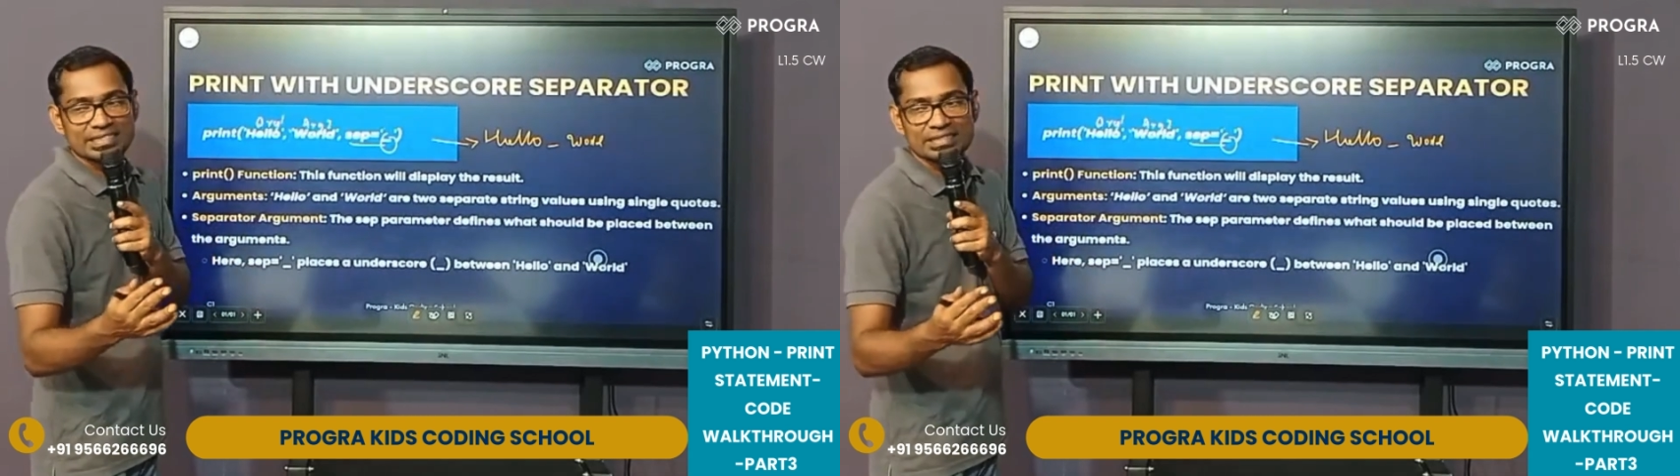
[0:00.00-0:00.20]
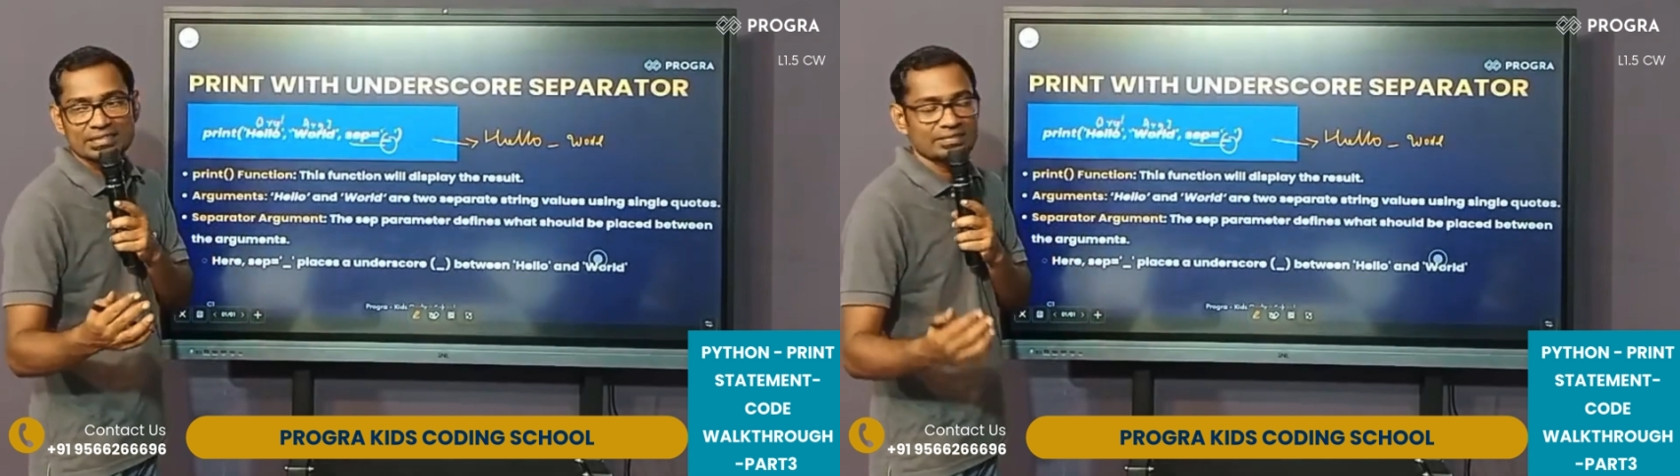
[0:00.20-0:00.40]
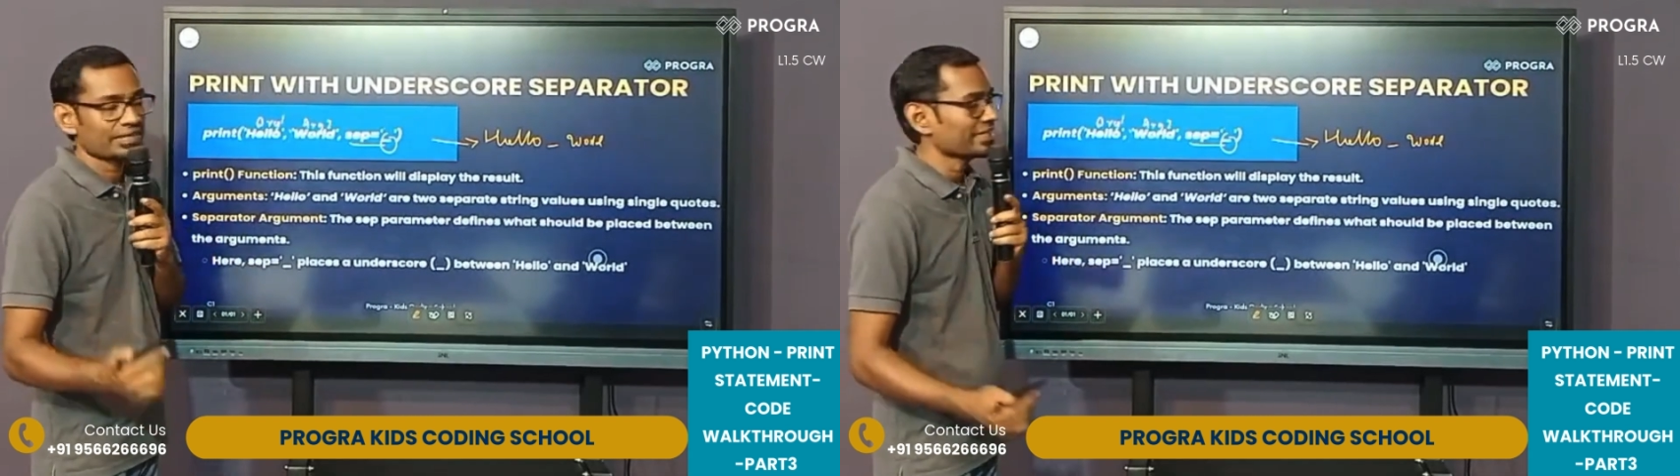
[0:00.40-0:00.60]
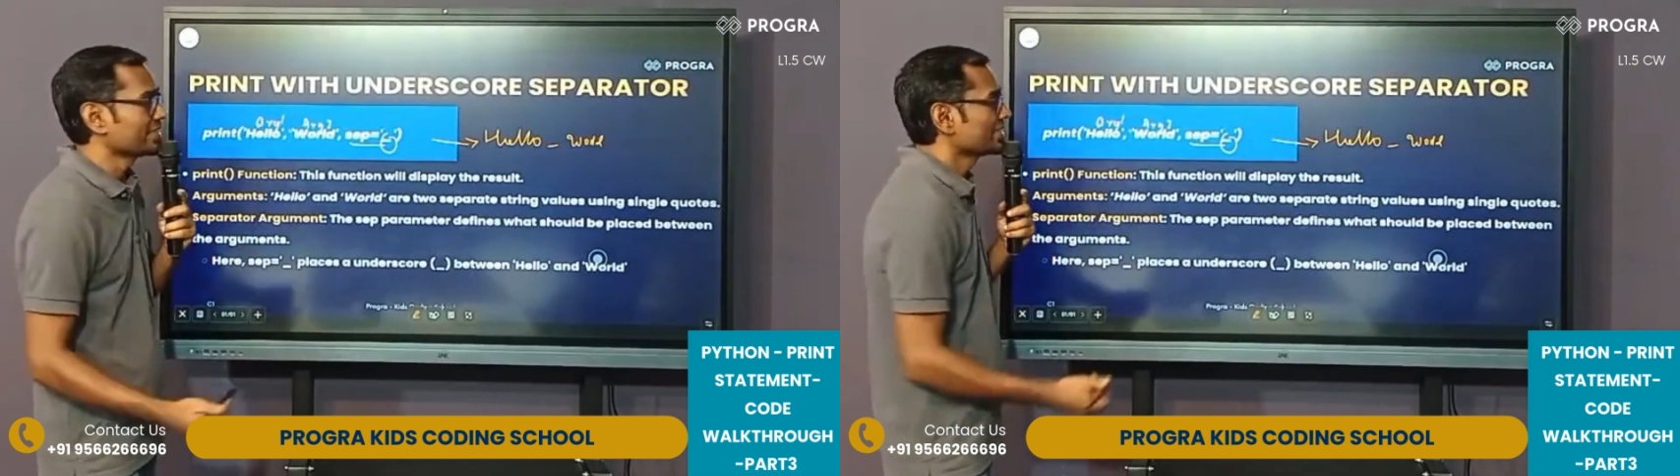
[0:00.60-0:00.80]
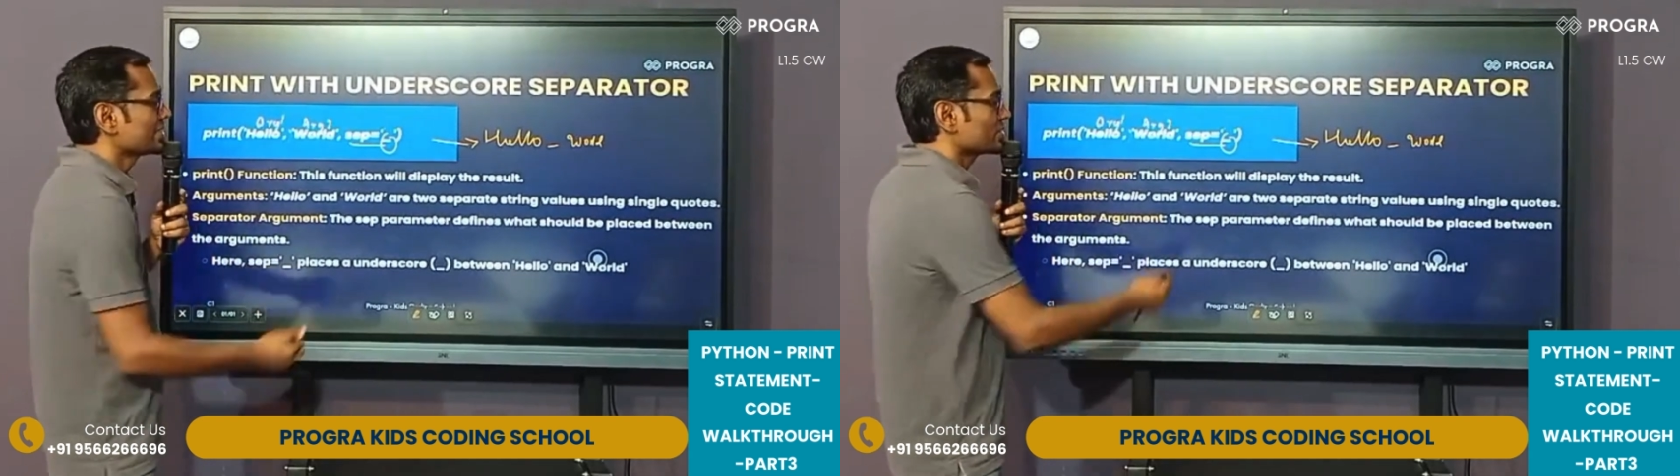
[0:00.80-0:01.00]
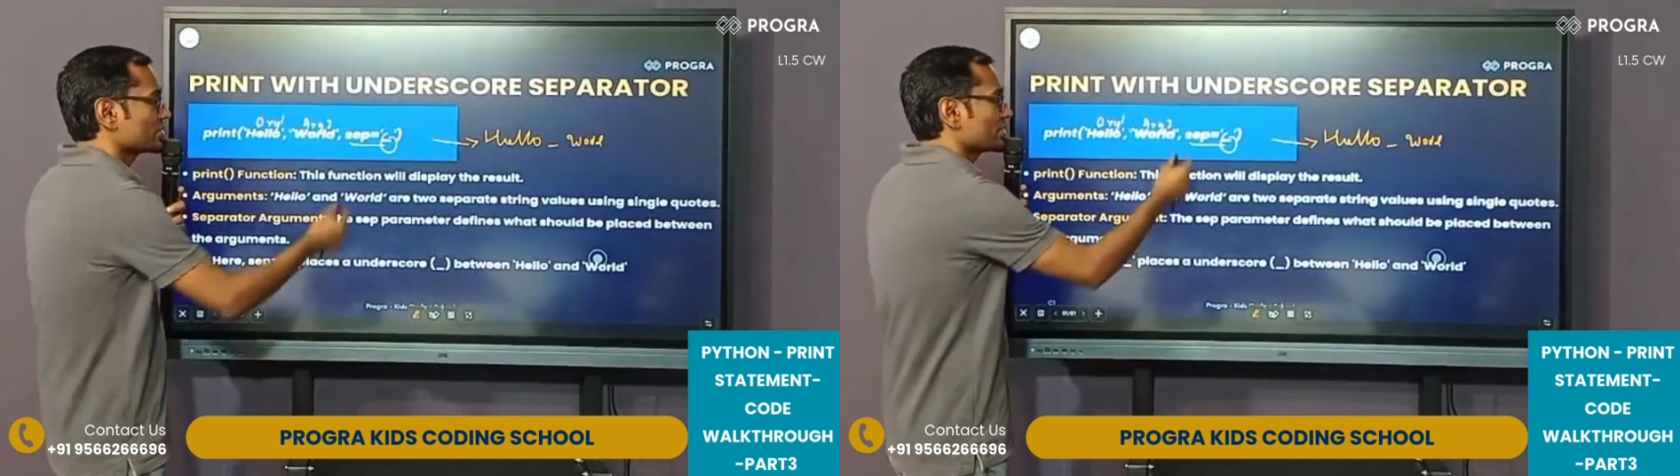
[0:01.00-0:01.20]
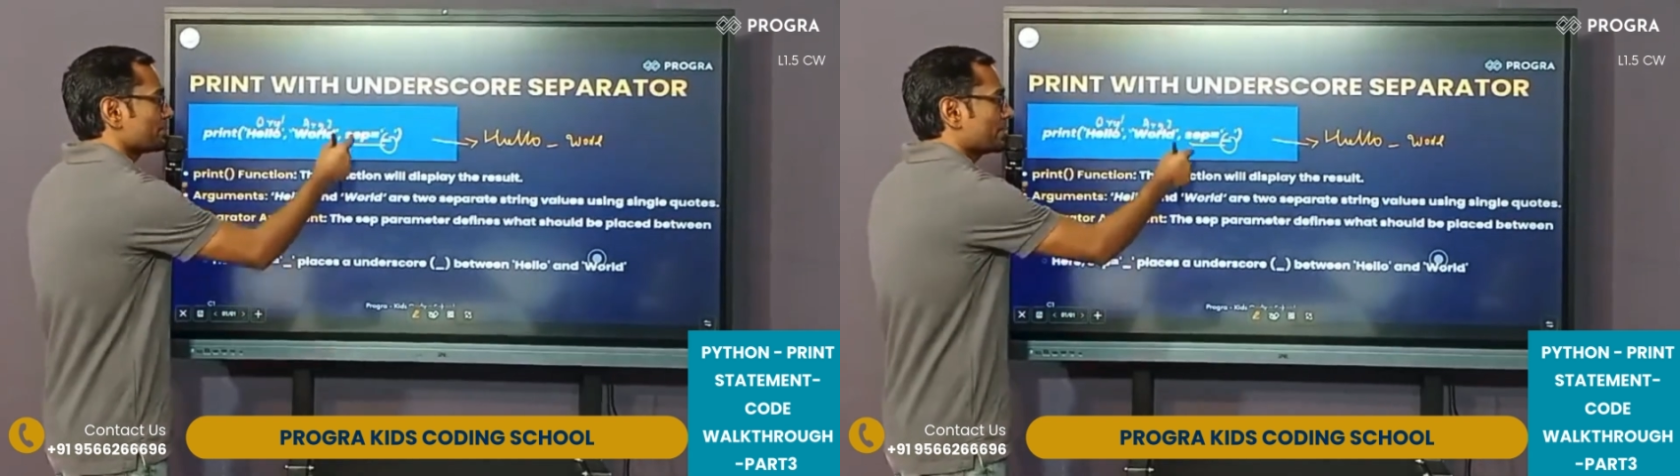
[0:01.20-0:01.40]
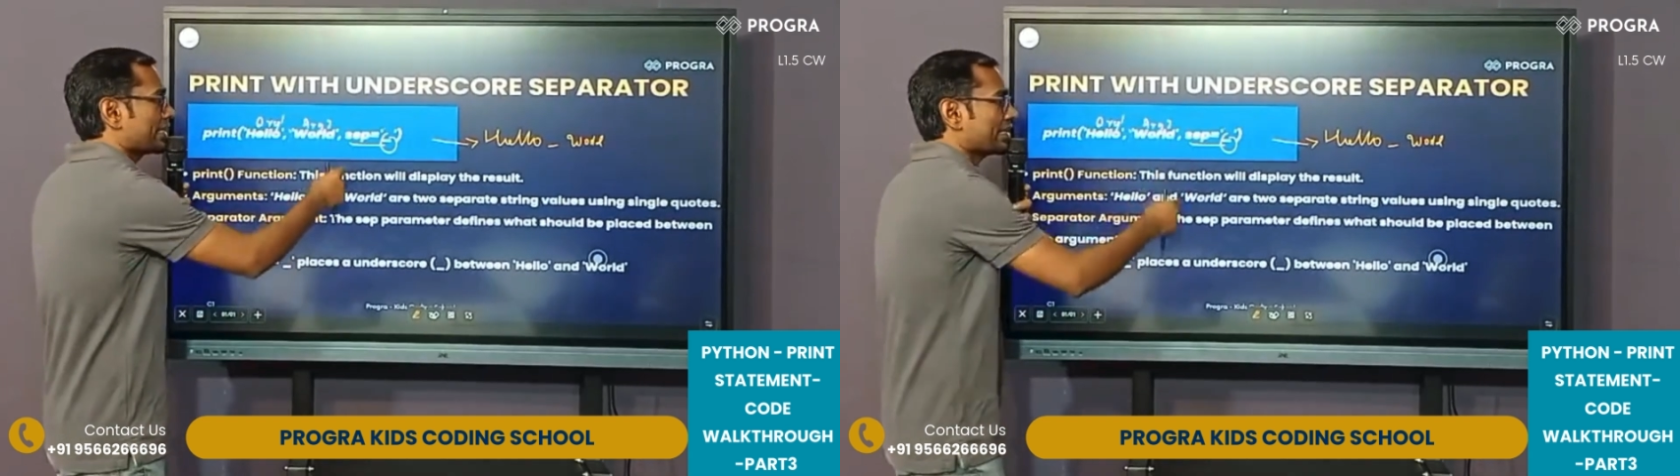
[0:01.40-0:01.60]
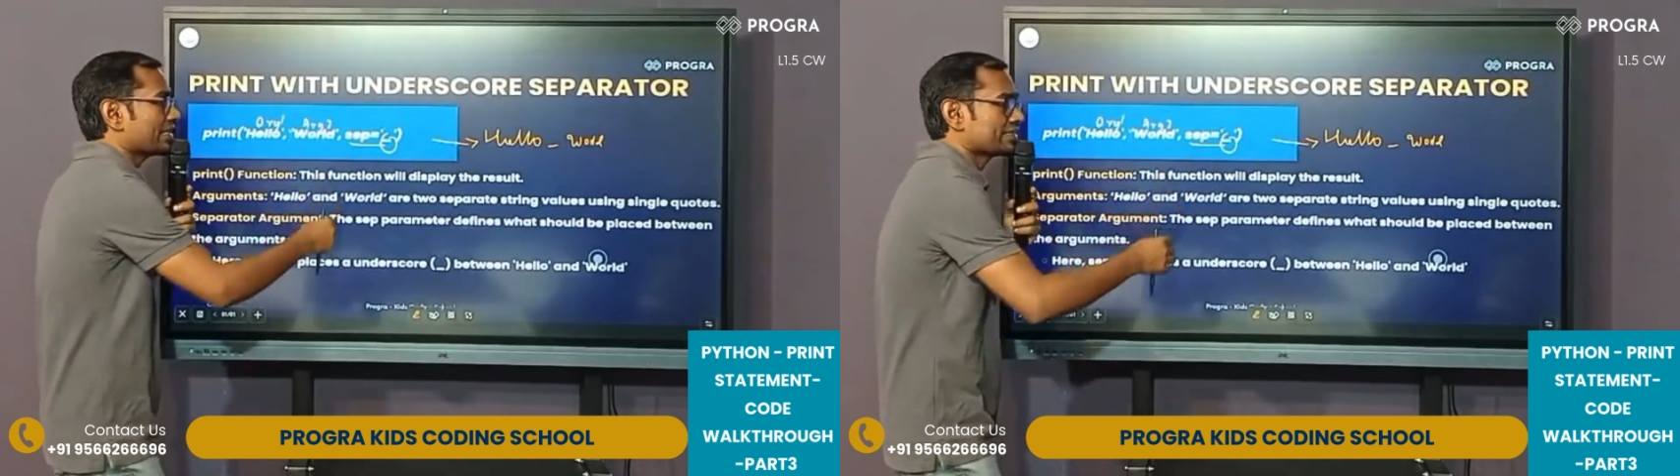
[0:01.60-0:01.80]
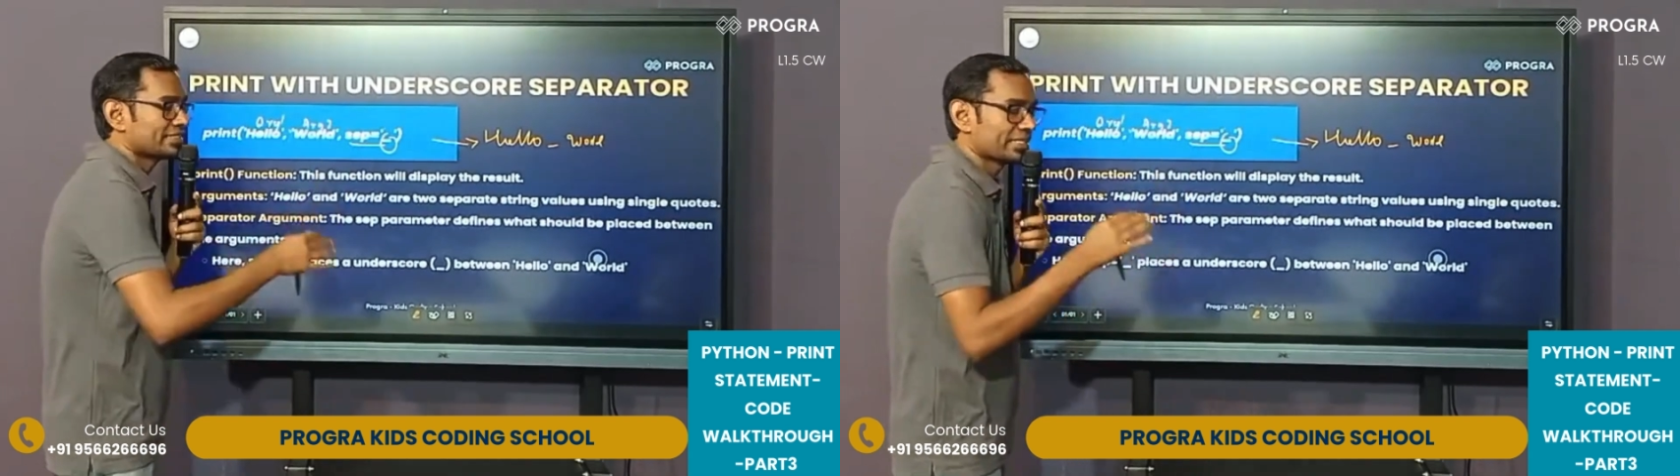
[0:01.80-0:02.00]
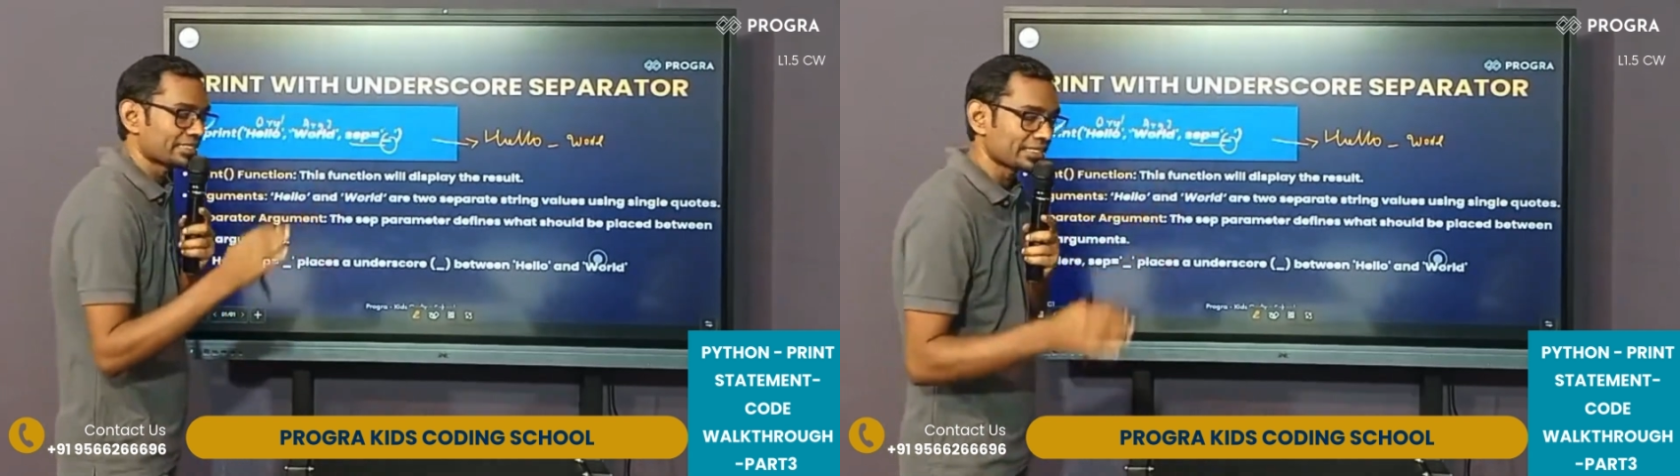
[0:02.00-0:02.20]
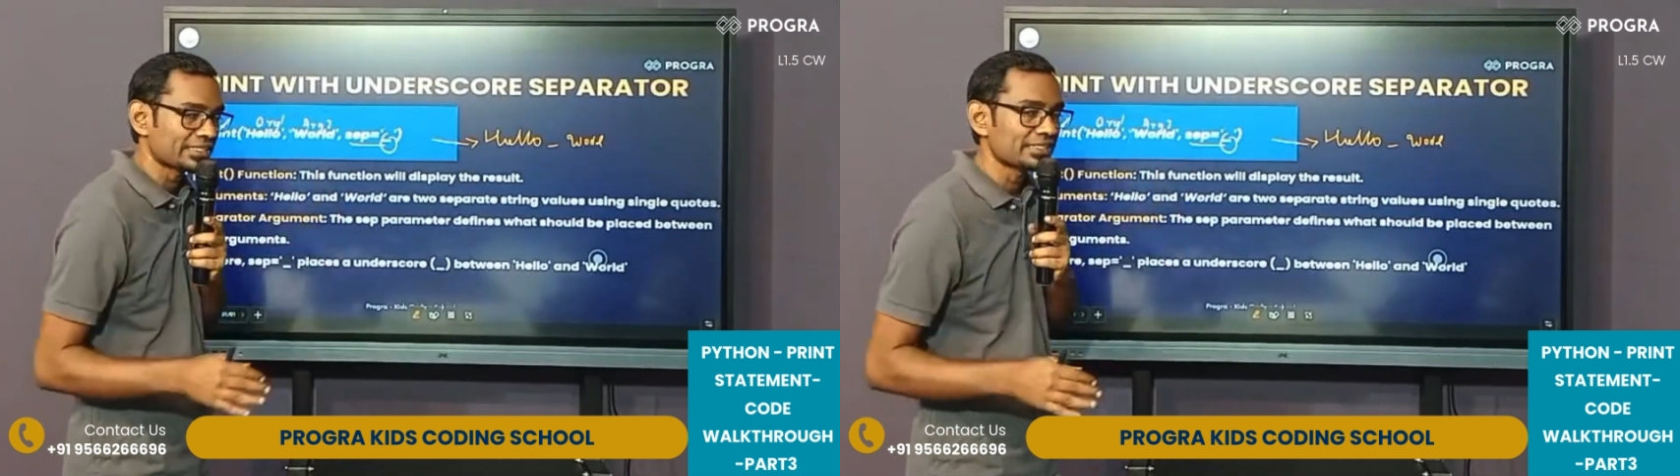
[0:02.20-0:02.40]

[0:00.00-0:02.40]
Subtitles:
Okay. So separator just